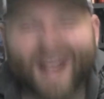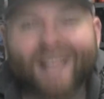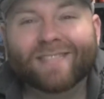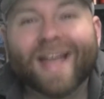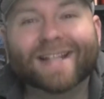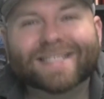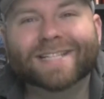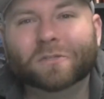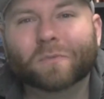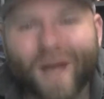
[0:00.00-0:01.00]
in that
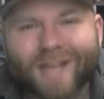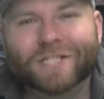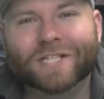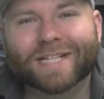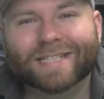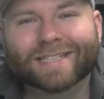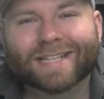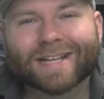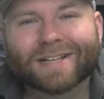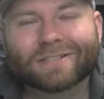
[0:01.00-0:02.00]
situation.
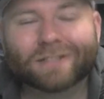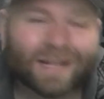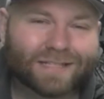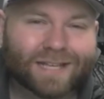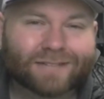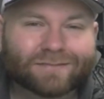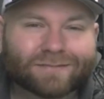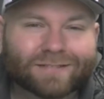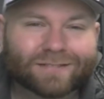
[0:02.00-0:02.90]
So that's it.